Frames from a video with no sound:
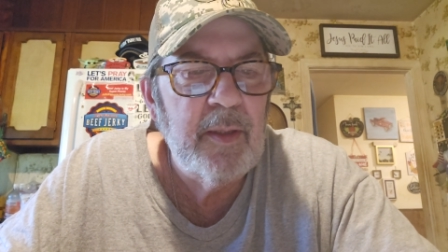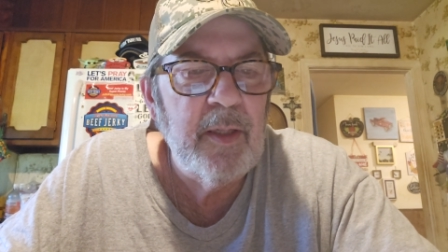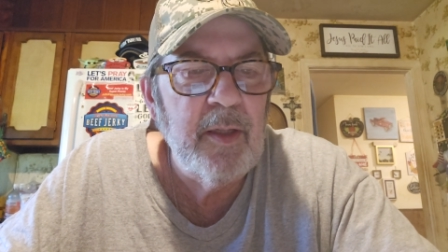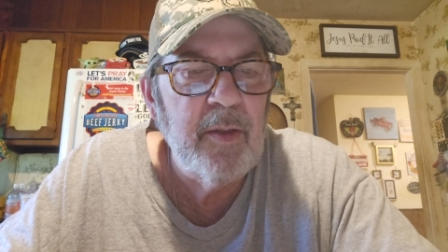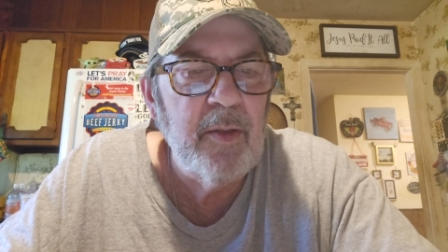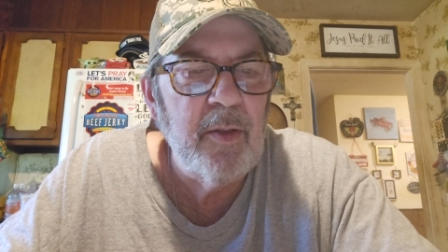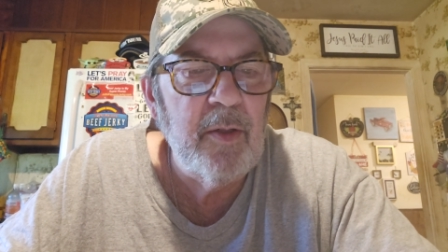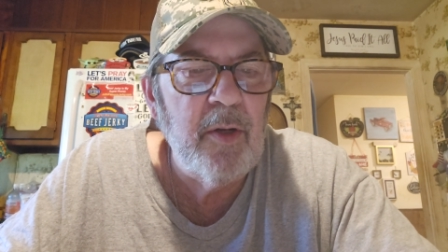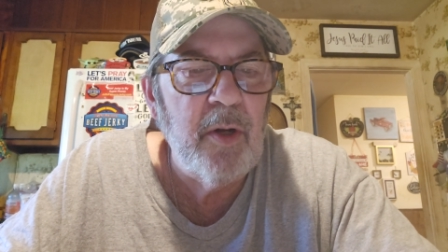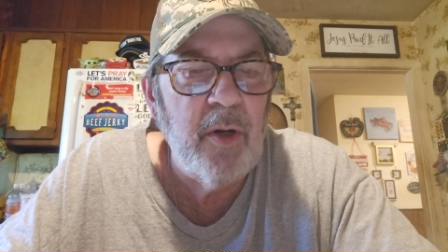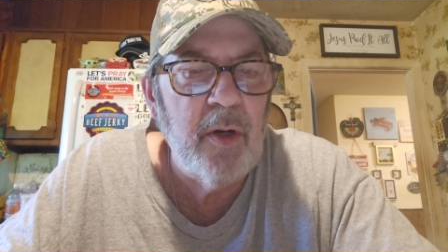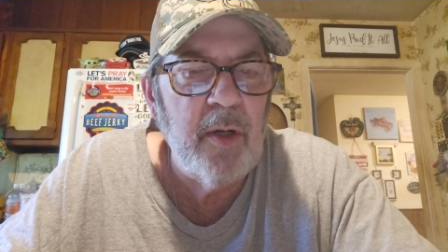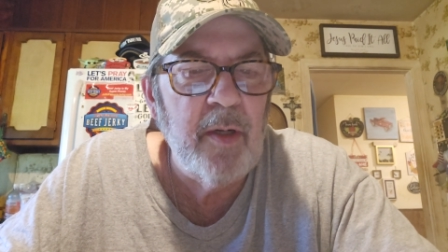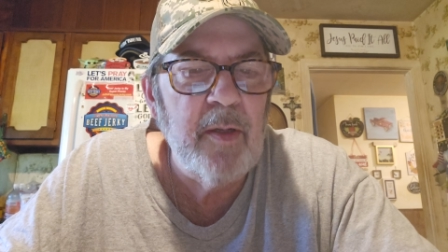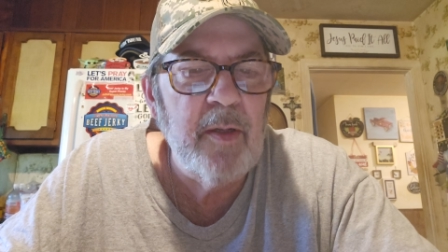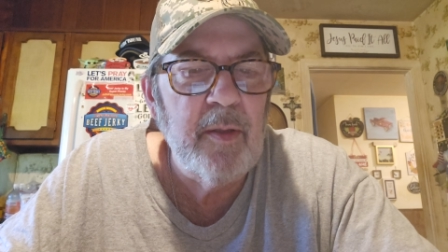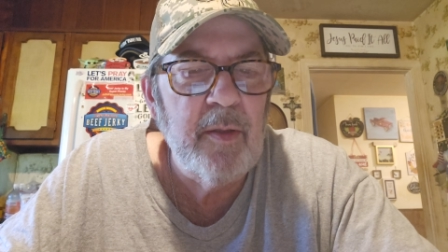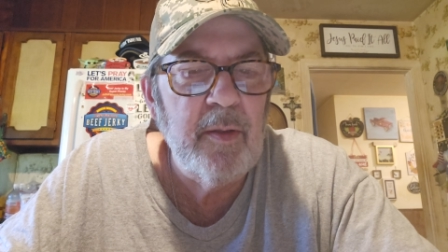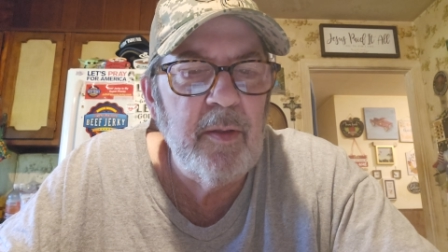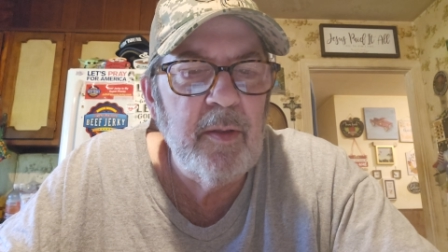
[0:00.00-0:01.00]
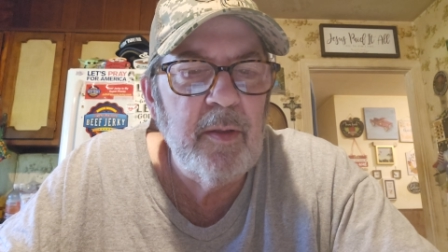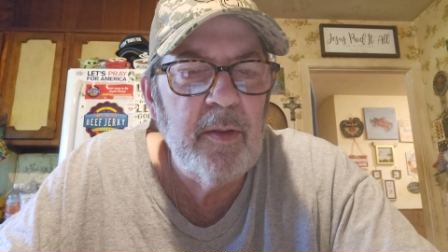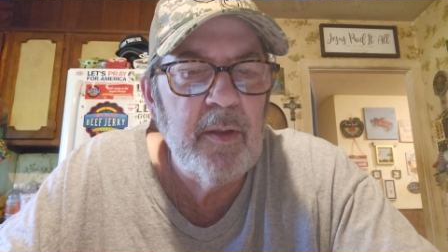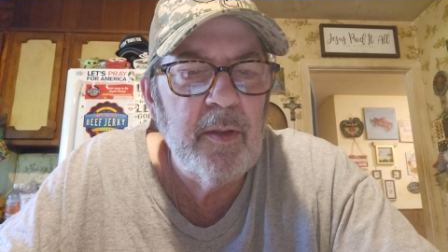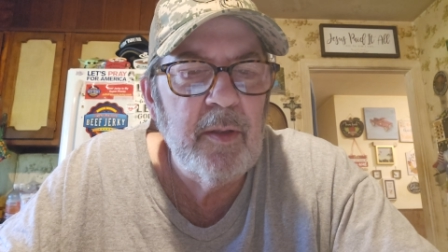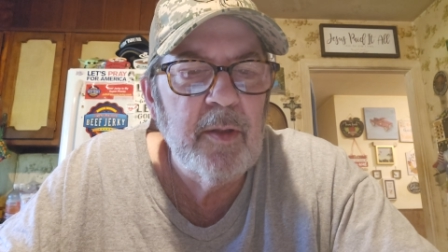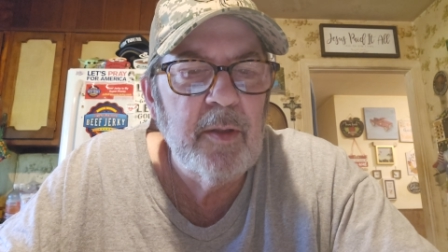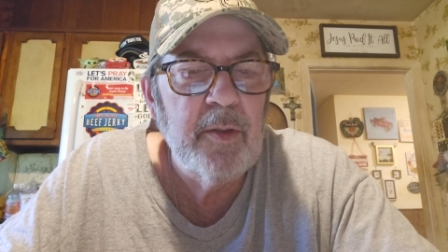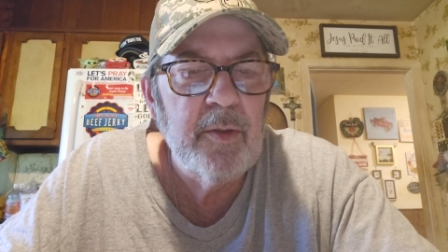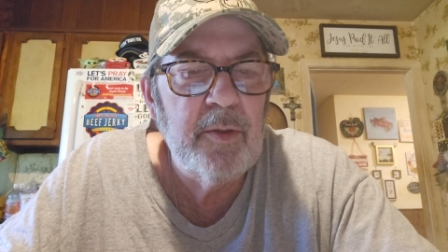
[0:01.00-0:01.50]
Kindergarten,
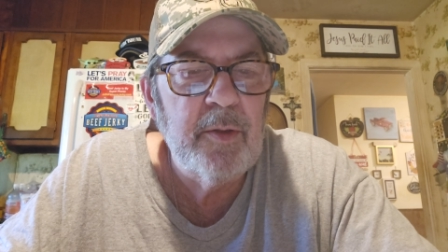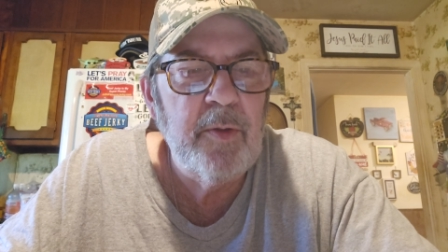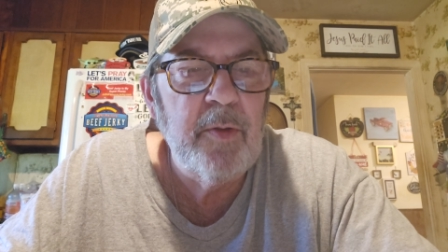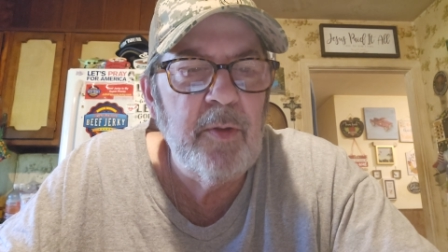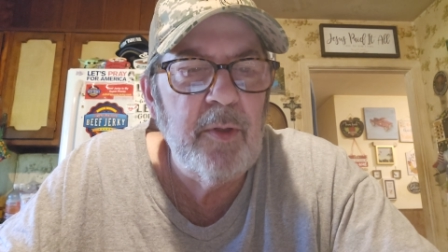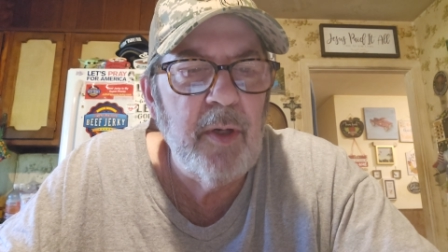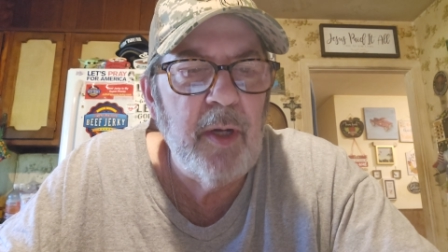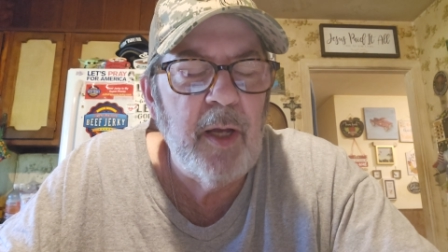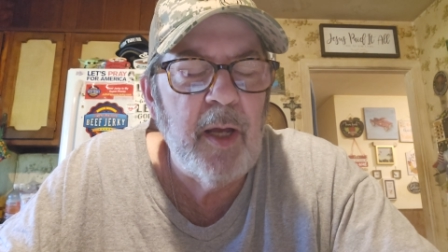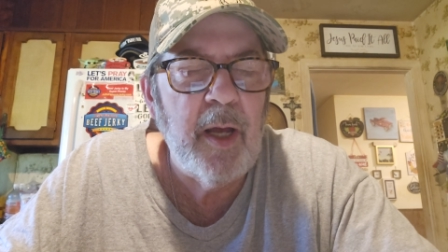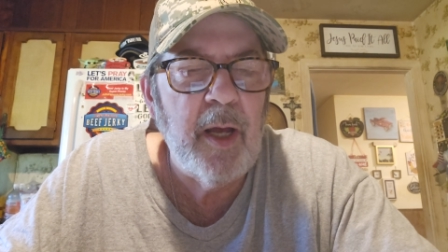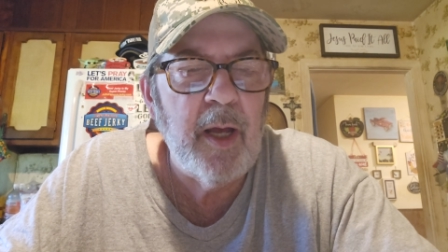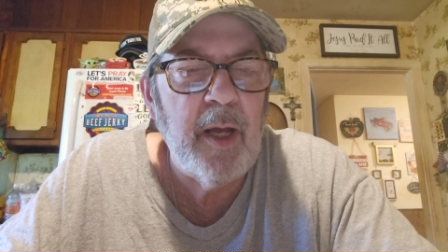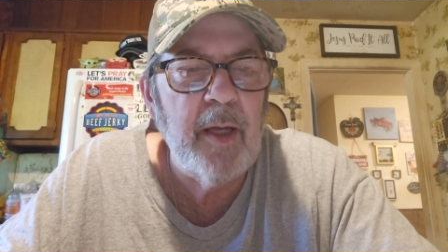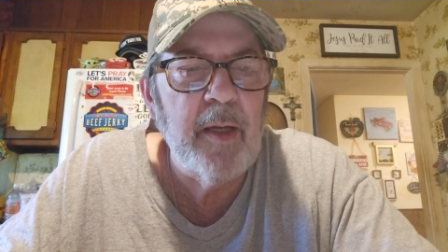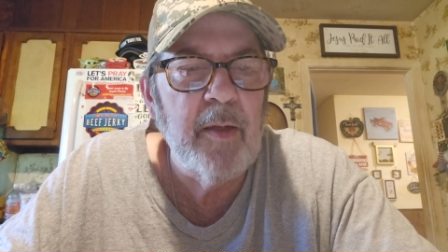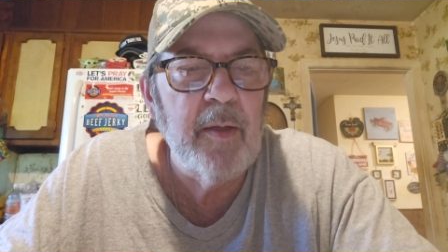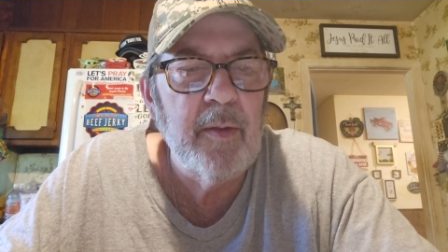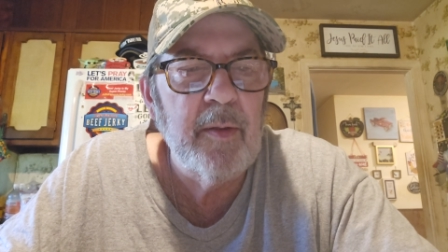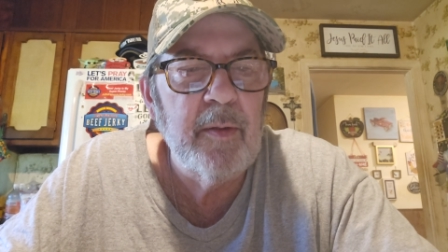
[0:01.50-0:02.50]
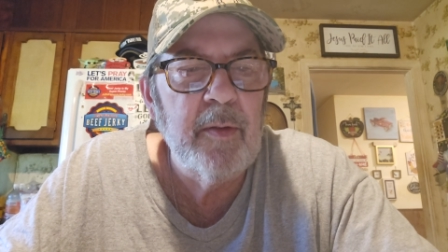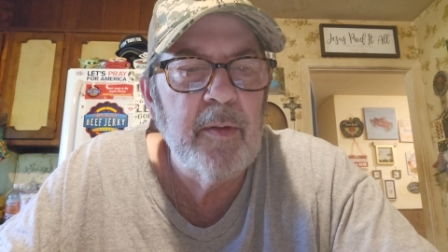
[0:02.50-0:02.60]
junior high.